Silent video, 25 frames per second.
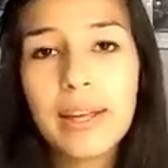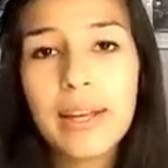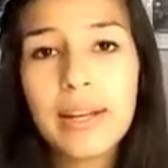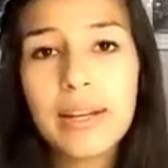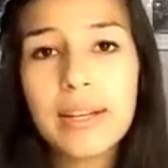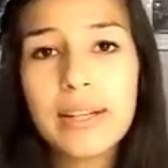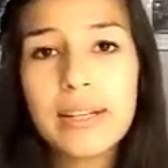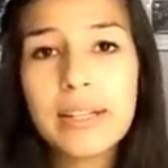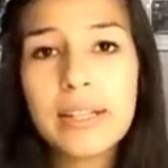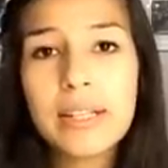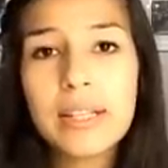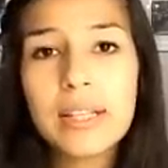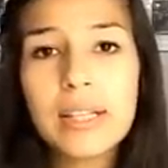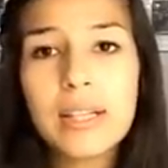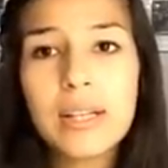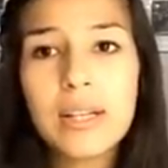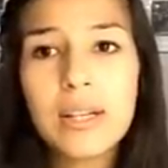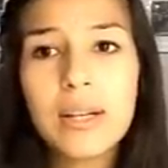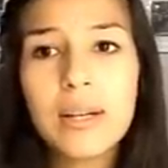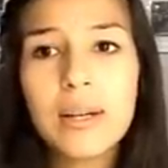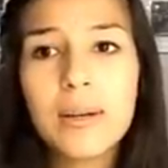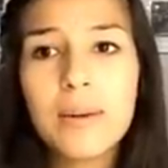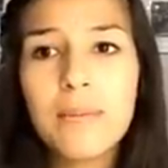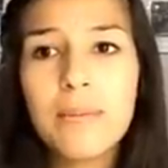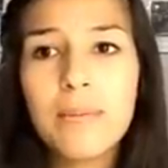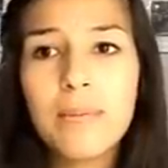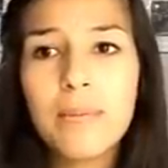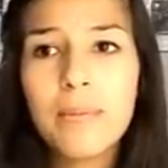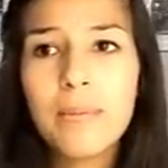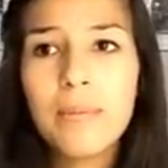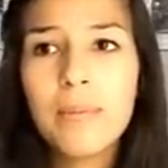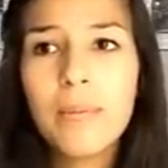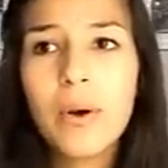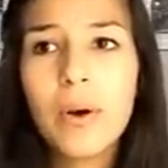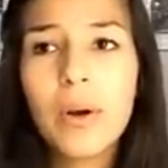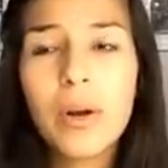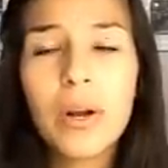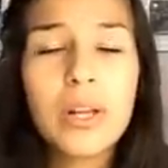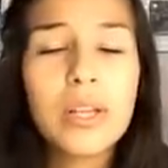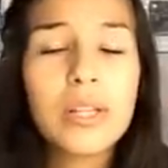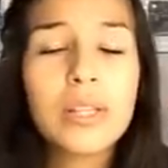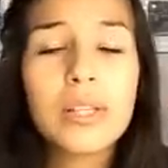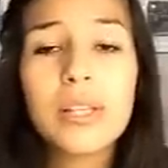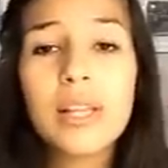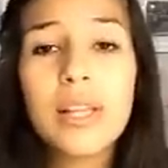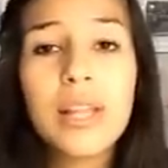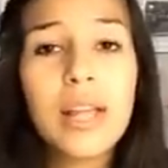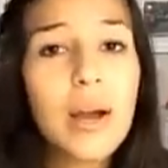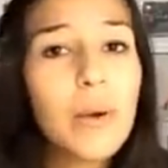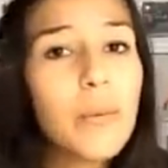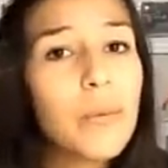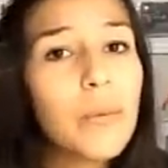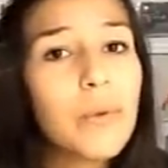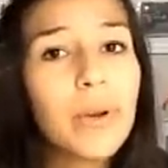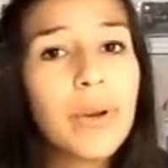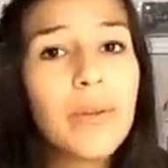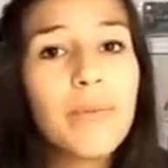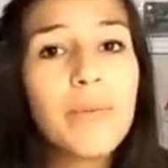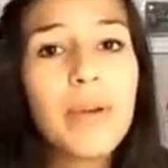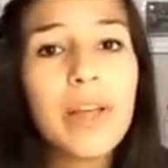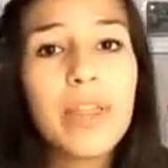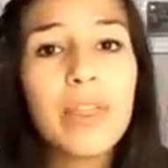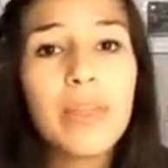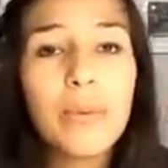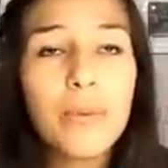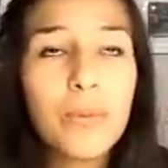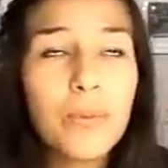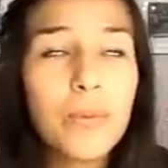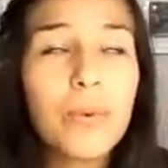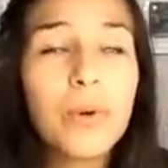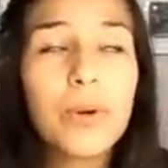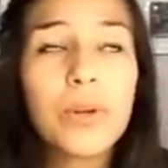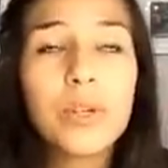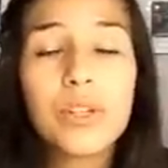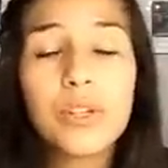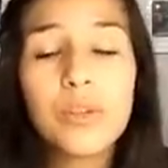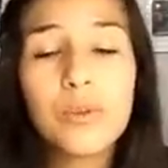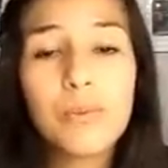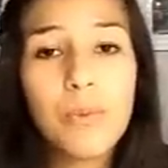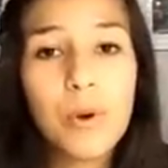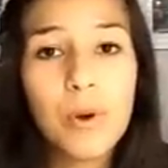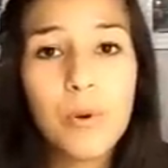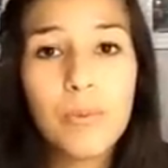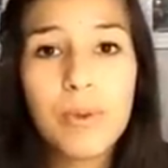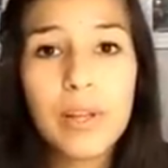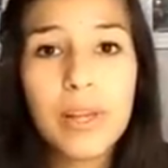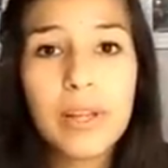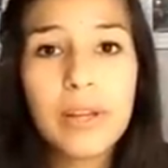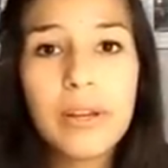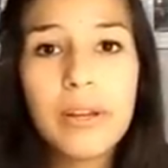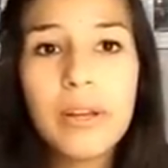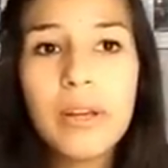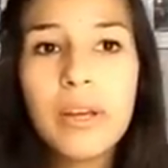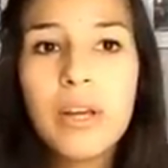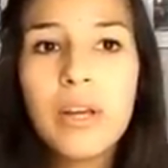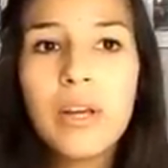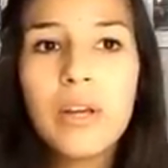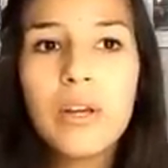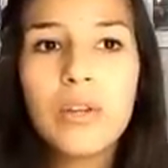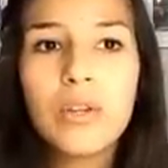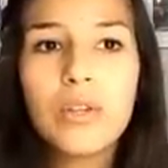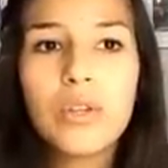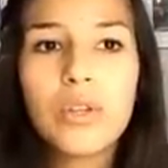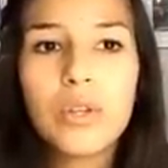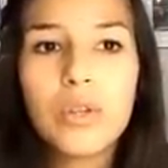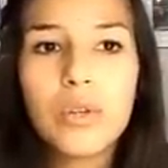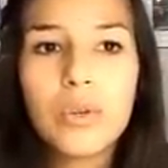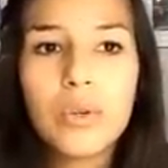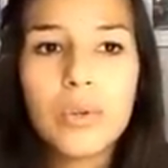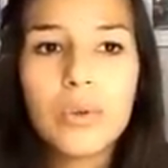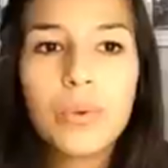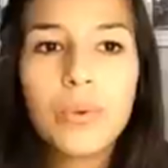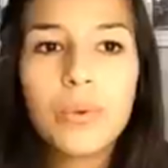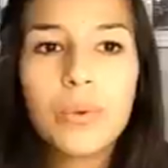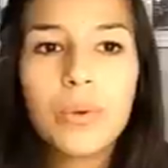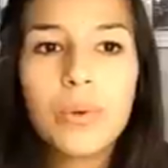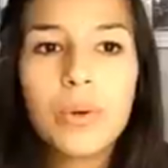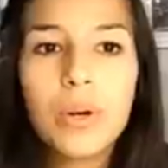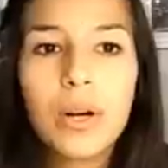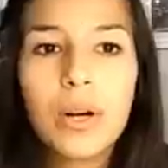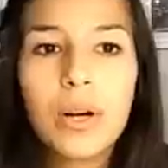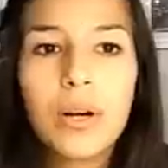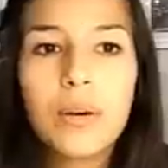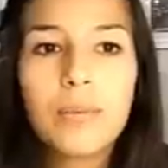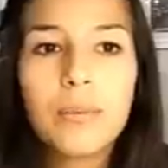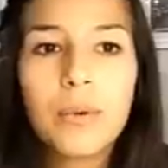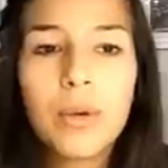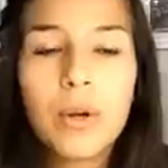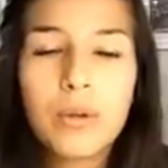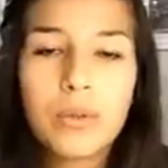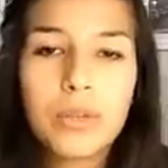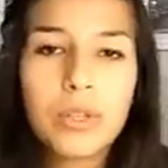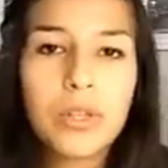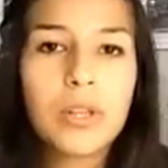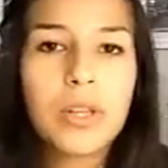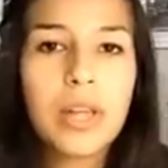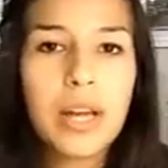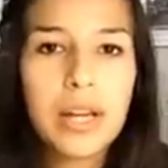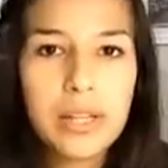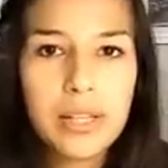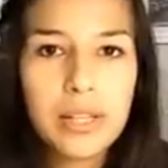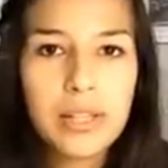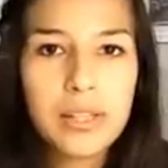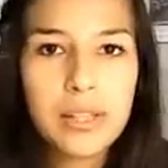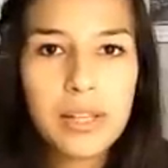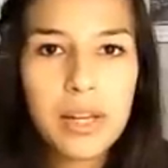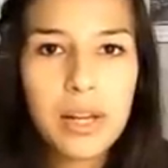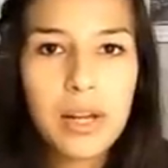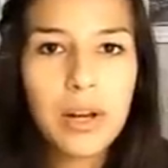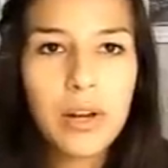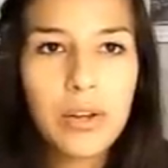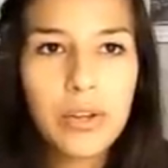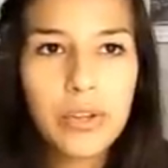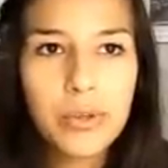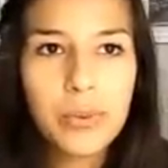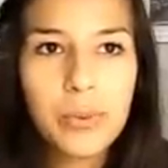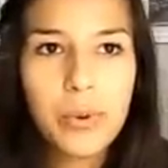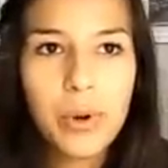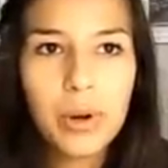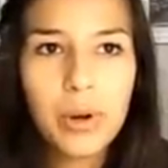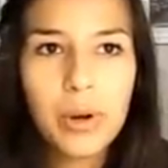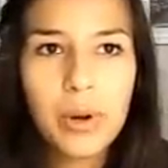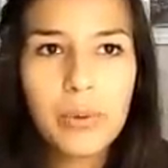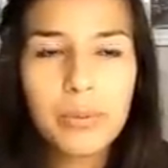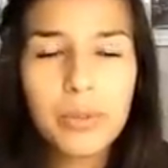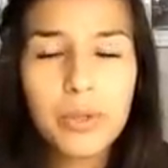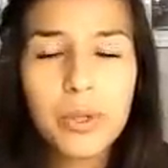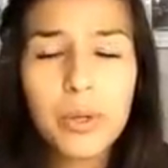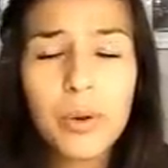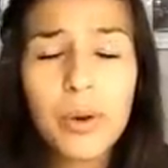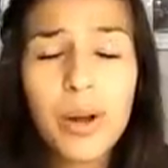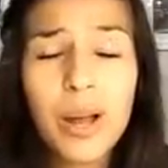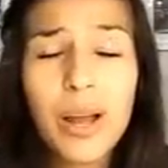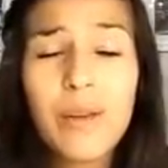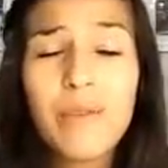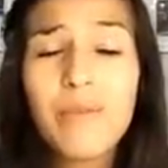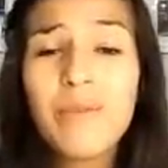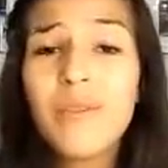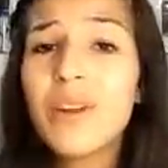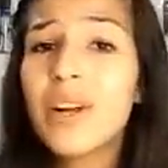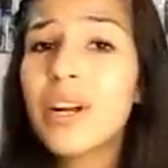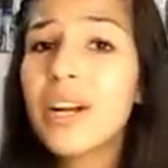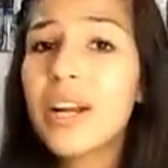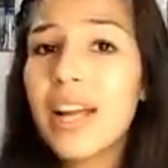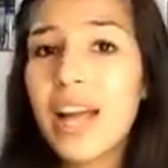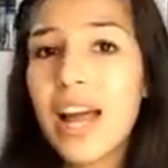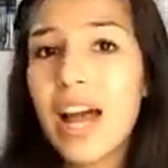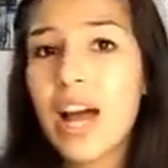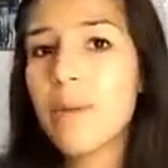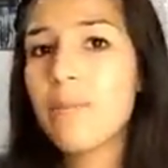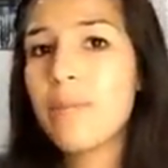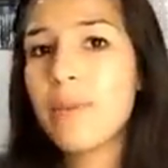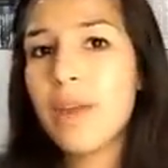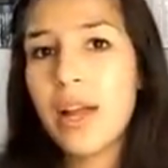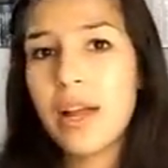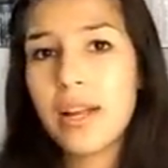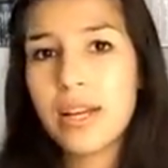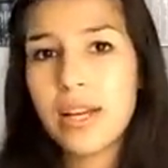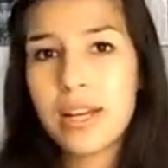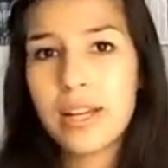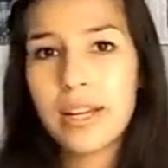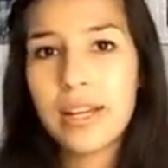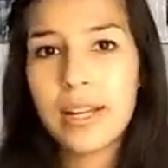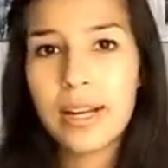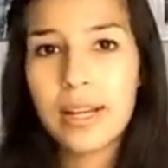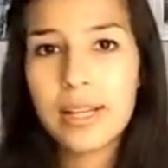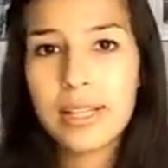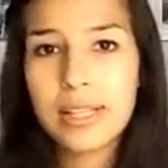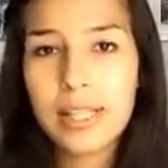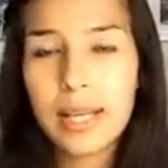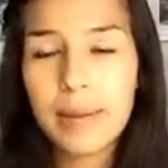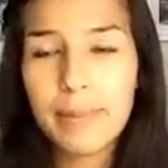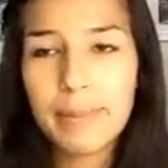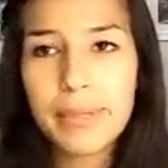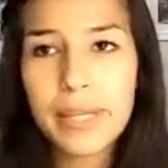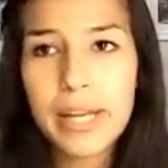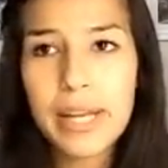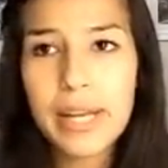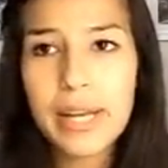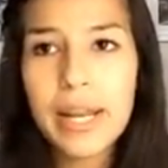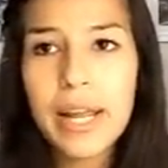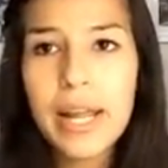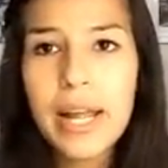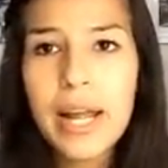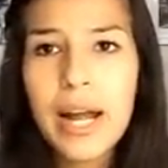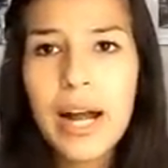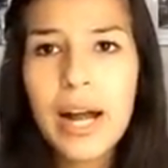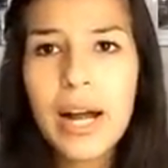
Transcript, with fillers: And um, honestly, that would have been the worst moment to um, go to that Disney college program. So I'm very happy I didn't get accepted.